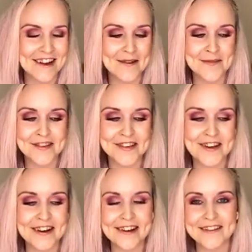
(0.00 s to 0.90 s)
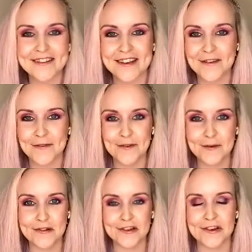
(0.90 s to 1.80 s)
So guys, if you're
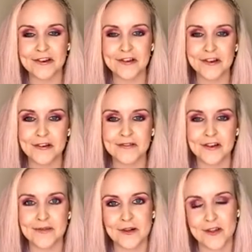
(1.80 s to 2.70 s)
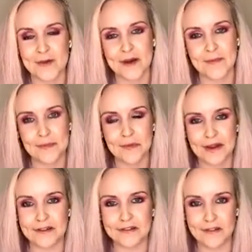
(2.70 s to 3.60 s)
watching and you don't know much about
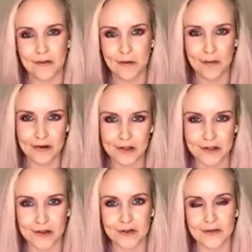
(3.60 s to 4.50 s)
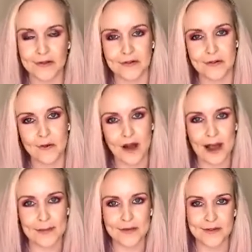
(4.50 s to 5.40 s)
point or point shoes or what
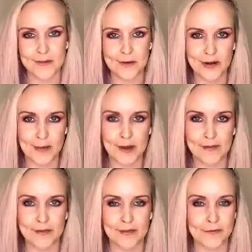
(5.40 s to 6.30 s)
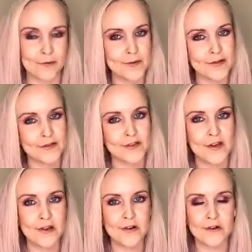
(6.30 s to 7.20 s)
happens when you're coming up to performance
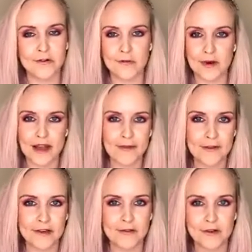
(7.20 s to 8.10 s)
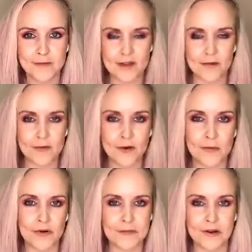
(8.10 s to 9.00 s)
or whatever you're going to be doing more
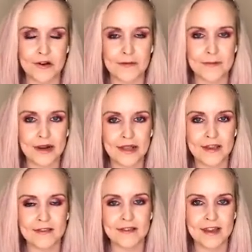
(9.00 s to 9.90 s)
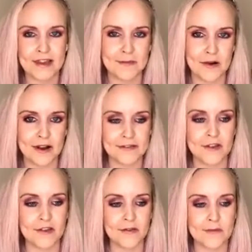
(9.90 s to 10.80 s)
point work, please take in mind
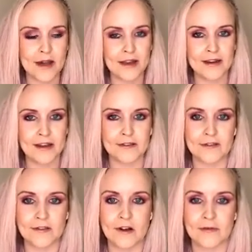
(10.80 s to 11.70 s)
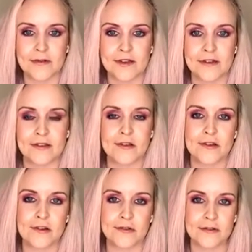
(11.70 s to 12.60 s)
that you may need to start rotating
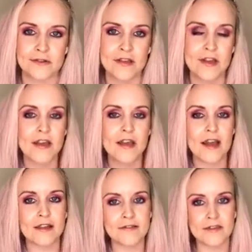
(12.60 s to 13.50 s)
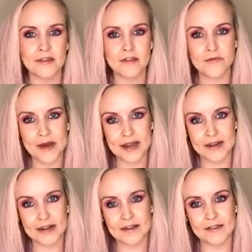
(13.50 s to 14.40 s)
shoes. And you may
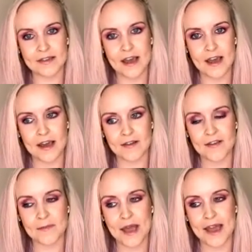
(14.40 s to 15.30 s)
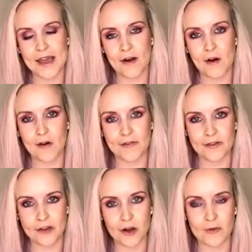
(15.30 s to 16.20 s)
need to get a spare on
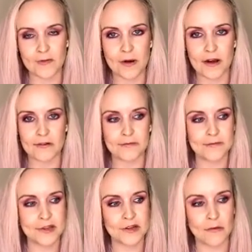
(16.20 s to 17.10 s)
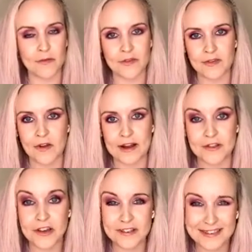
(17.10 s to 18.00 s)
the go as well, you know, on the side,
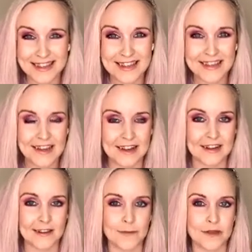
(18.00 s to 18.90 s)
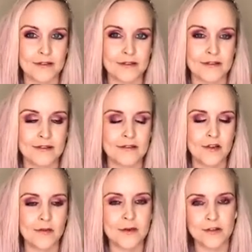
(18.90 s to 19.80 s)
just in case, because
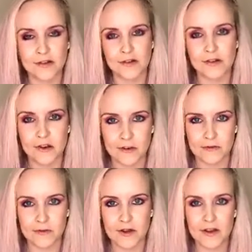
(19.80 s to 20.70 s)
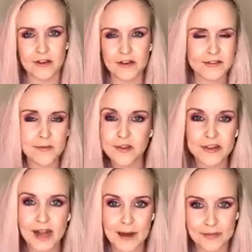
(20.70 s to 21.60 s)
so much can go, so much
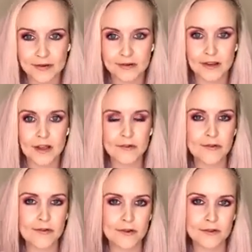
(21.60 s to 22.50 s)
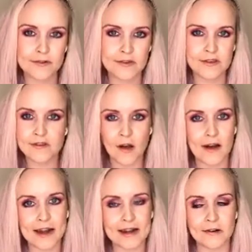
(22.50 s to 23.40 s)
can happen. Your shoes can
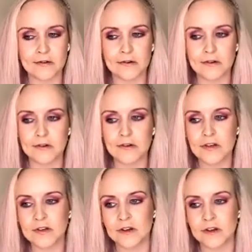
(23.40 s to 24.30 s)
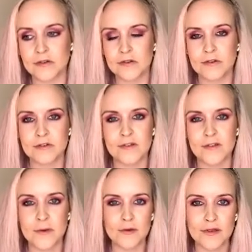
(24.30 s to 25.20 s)
die, or, you know, you could
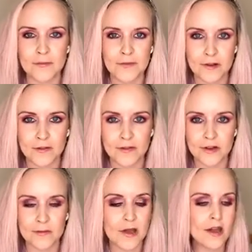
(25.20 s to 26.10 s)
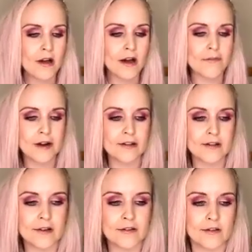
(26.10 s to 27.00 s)
steal something on them. I've had a
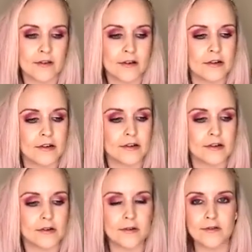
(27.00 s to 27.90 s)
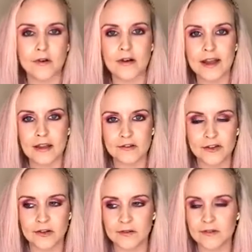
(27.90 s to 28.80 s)
dancer, you know, whose dog ate her
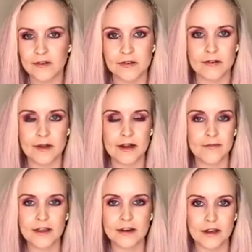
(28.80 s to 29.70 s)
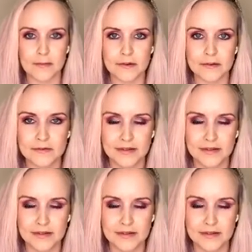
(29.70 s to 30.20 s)
shoes, you know, anything can happen.